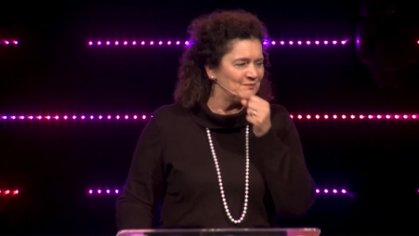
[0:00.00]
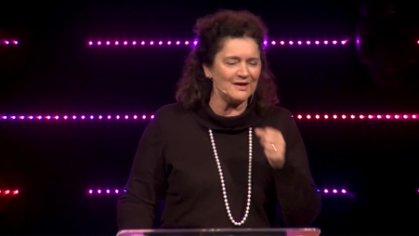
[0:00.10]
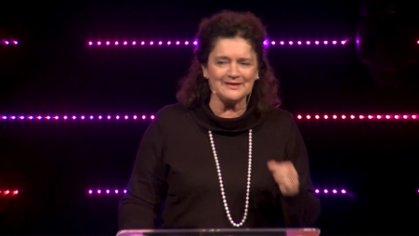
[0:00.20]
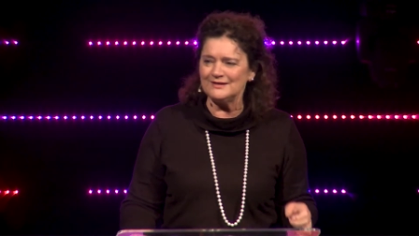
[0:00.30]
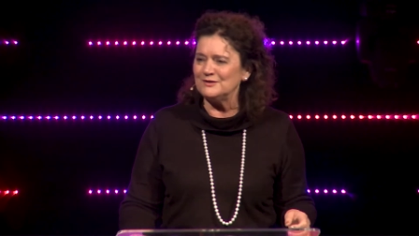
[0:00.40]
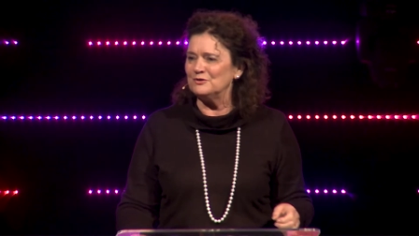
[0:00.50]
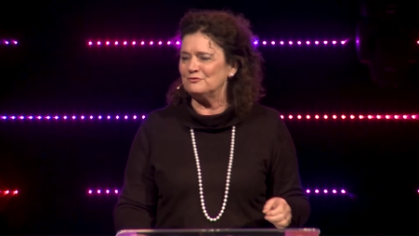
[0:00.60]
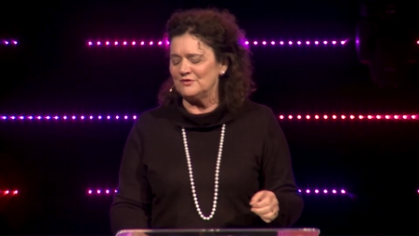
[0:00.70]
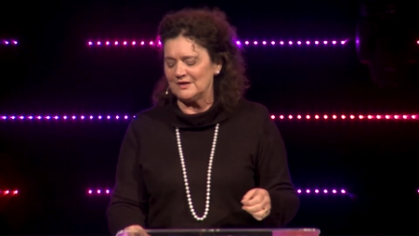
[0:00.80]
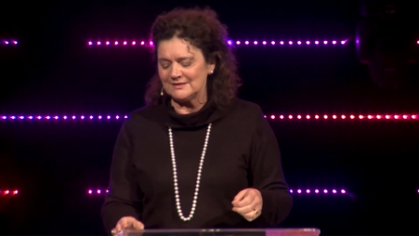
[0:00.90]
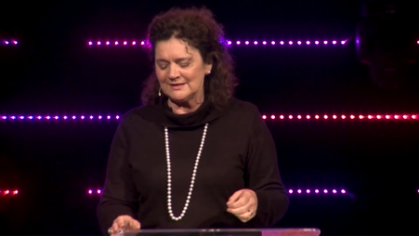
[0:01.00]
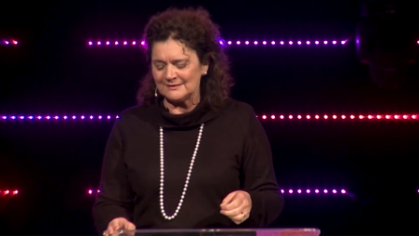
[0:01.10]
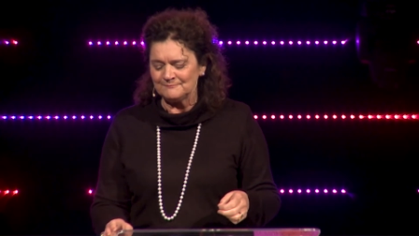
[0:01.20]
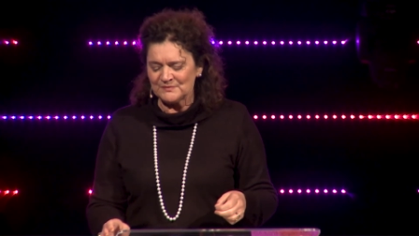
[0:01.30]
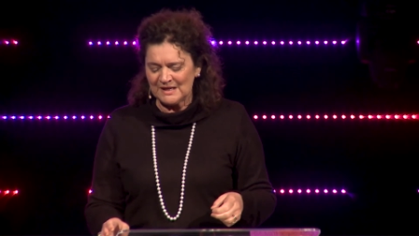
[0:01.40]
I think you'll find that
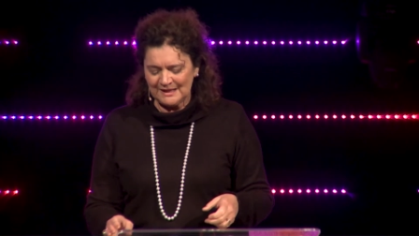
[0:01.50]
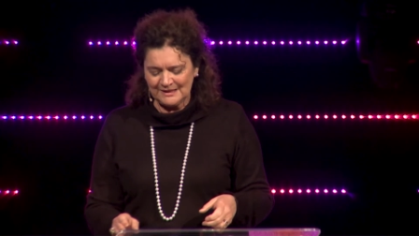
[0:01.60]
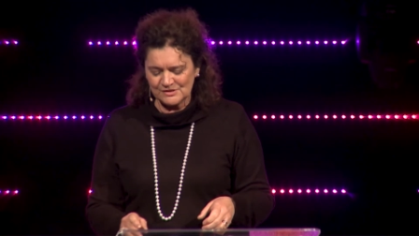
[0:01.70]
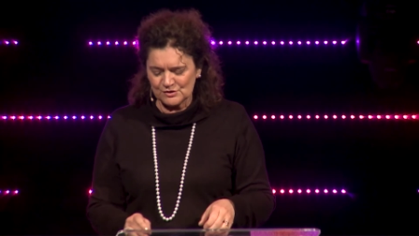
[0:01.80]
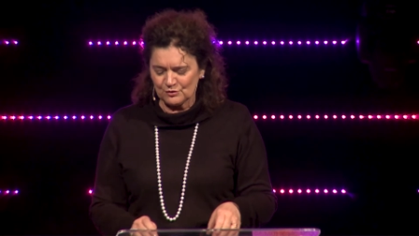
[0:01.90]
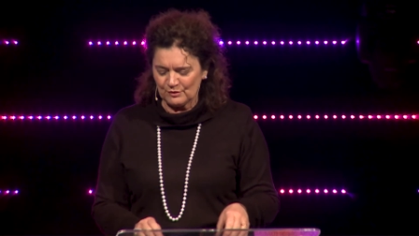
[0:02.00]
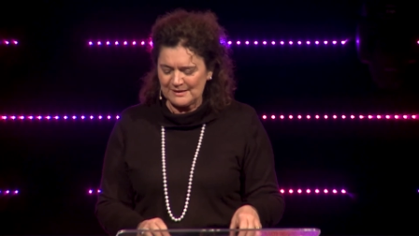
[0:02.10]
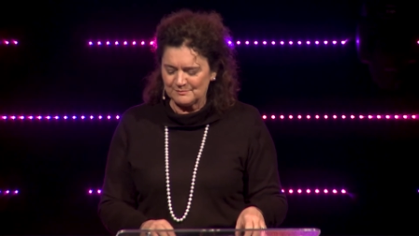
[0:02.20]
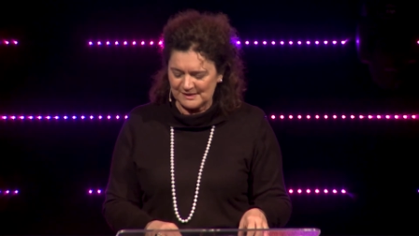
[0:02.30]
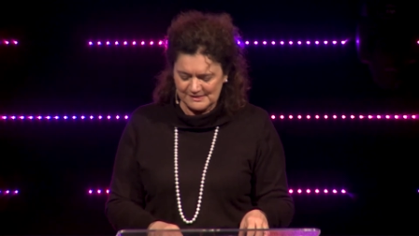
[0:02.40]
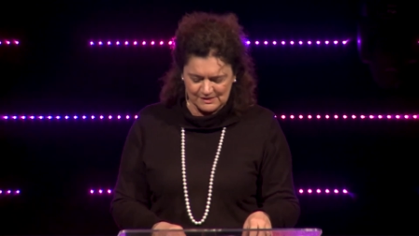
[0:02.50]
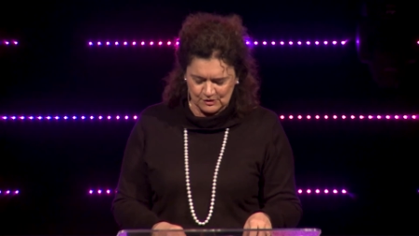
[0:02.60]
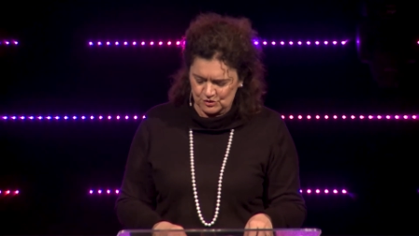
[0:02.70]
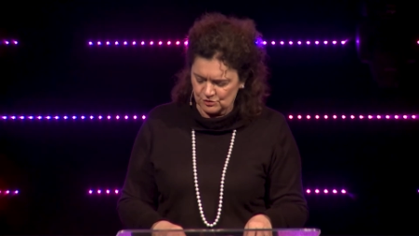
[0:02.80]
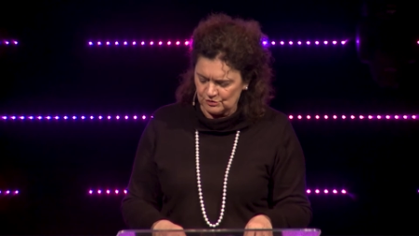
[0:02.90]
it is a great blessing
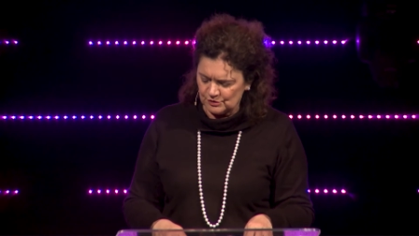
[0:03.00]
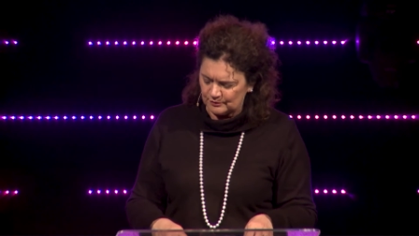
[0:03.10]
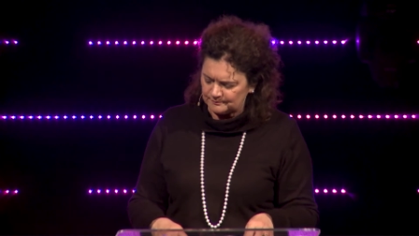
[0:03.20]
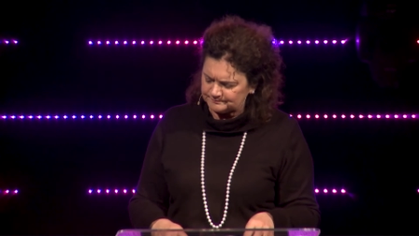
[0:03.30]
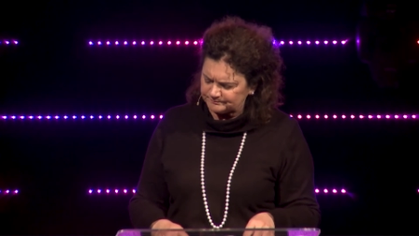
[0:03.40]
to you.